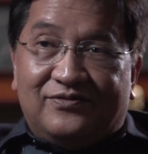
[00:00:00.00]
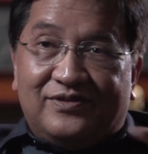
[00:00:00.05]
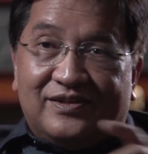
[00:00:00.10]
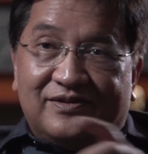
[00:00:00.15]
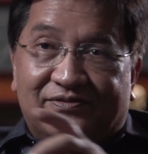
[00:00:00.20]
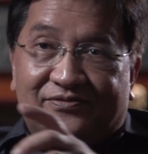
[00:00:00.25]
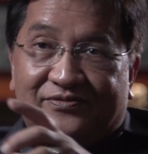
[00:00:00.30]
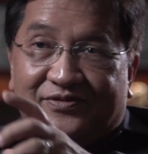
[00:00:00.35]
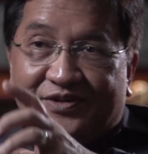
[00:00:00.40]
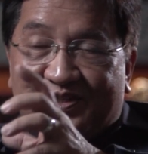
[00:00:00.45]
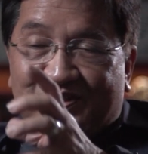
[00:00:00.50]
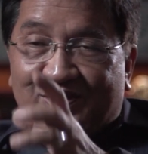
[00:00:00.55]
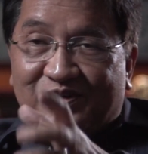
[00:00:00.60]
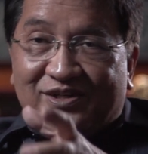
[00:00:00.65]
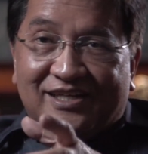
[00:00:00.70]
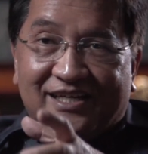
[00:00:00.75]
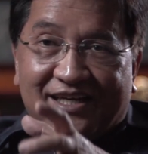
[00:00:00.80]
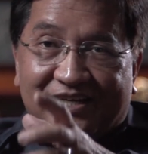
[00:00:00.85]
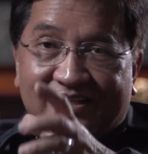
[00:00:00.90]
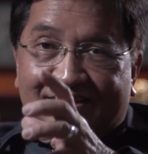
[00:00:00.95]
the
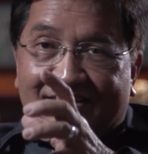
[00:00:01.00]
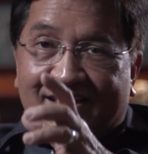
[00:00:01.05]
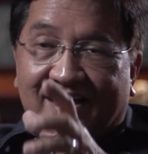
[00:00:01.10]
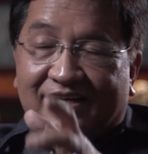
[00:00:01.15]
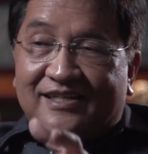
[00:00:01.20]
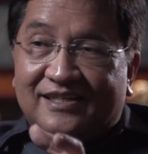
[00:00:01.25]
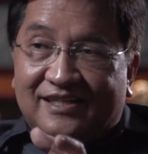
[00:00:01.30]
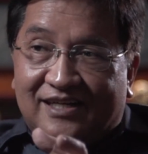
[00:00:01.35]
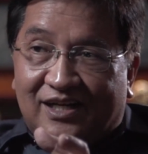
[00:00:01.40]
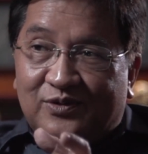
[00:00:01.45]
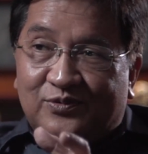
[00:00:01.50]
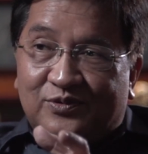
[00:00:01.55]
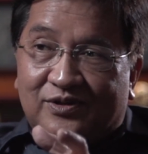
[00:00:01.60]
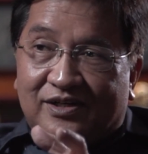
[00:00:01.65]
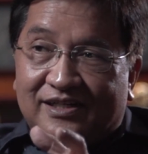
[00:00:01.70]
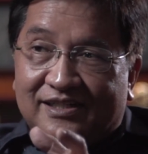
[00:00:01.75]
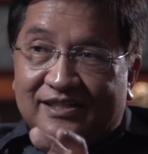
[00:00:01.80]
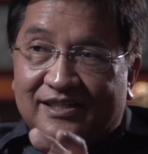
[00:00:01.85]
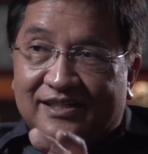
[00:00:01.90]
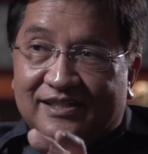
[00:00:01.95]
visioning and technical
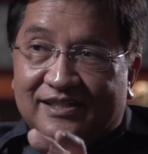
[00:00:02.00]
work